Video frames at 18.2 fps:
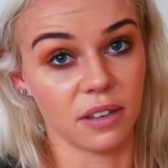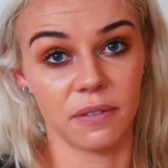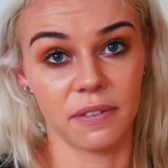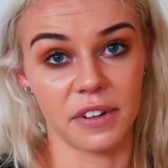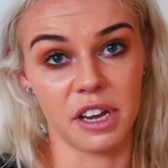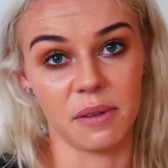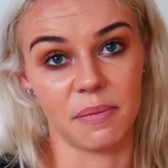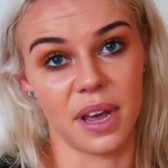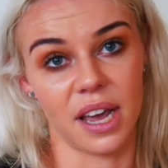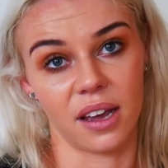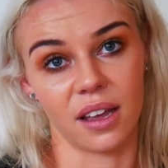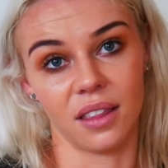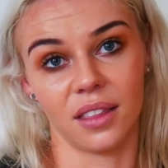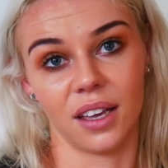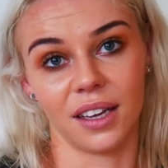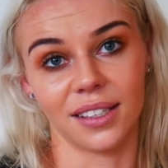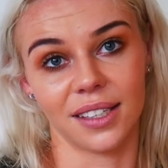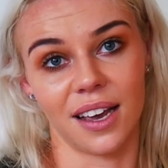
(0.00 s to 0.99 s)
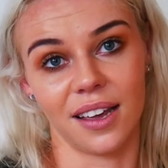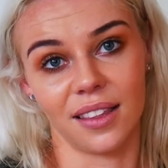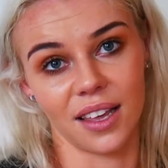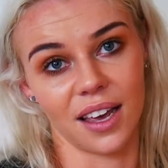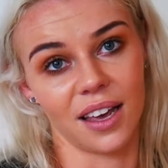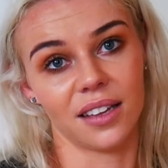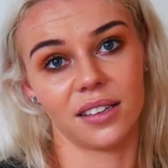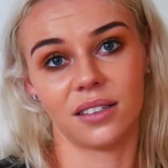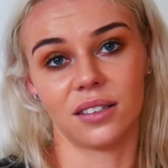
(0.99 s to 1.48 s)
in feedback and things like
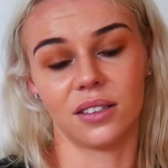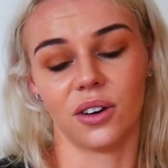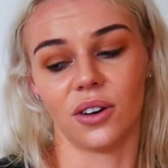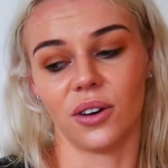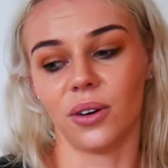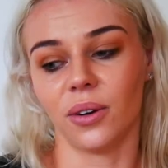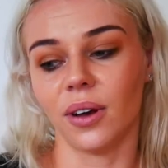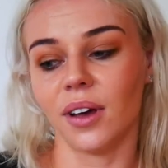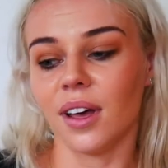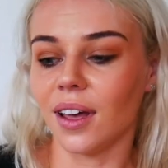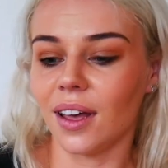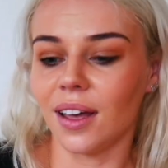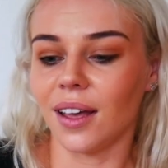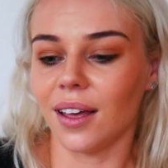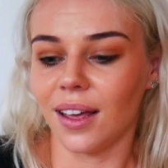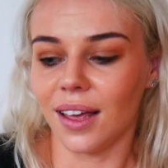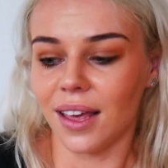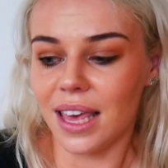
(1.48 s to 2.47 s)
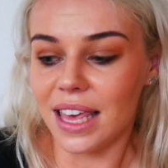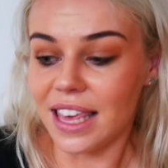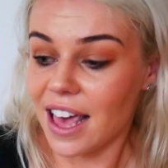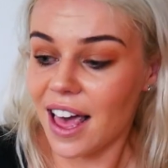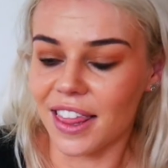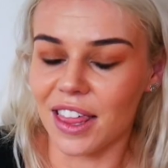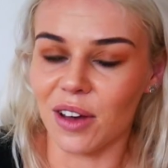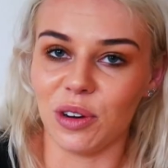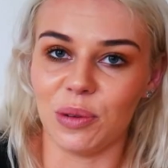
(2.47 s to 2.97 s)
that. So
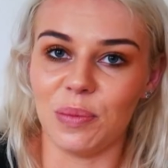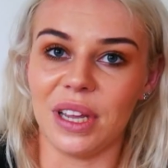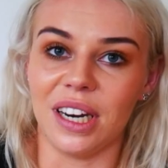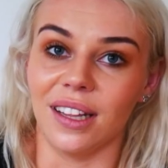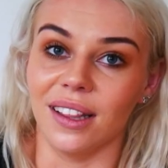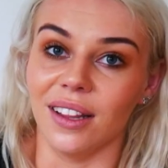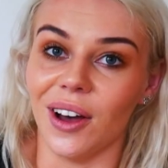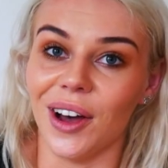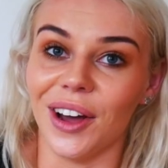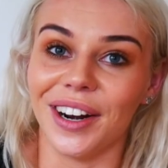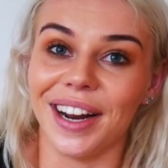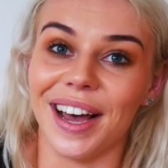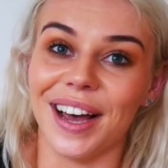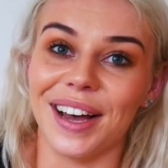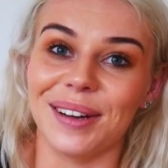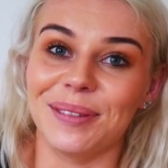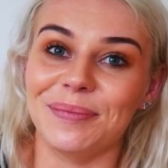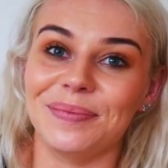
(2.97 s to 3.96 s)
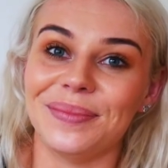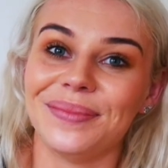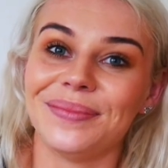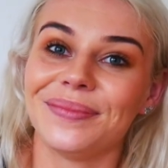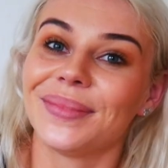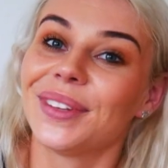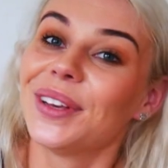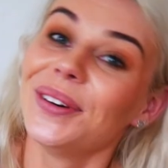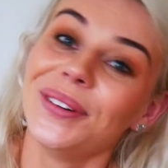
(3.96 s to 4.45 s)
yeah, that would mean a lot.
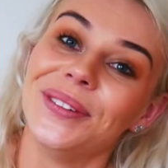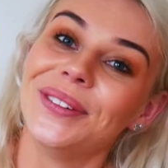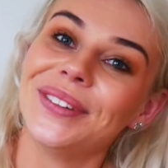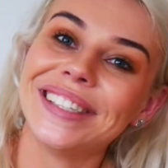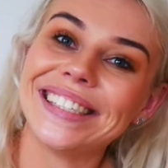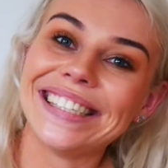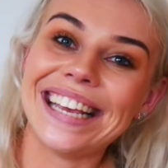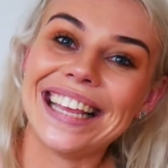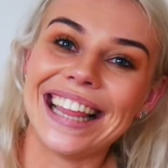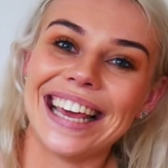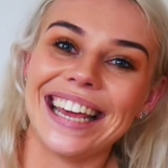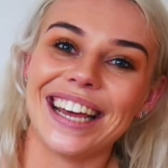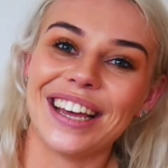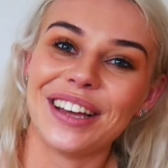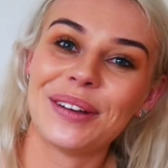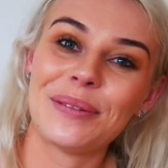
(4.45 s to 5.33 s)
Cool. See you later.